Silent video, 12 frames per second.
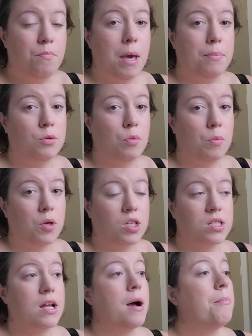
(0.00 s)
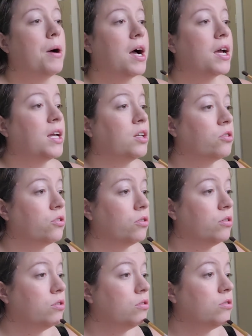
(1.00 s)
Pepper's probably going to start barking
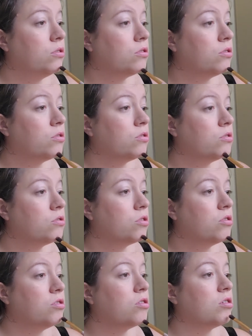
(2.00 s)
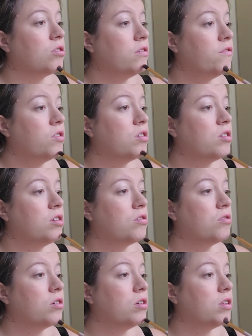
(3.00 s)
too, just so you know, if you can
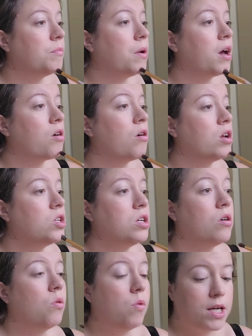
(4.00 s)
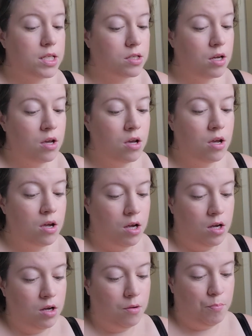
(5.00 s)
hear her in the background. She always
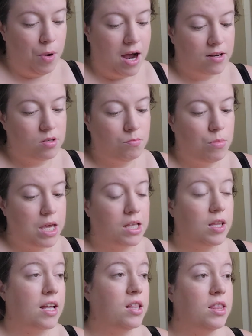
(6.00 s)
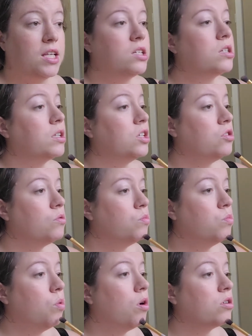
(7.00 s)
barks at Mick, like literally
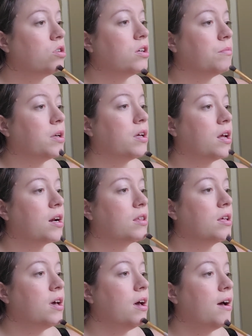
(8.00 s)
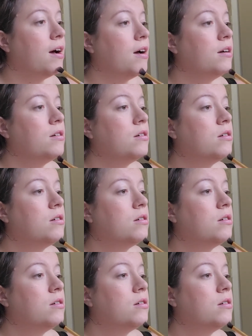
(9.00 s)
she'll watch him get out of the car.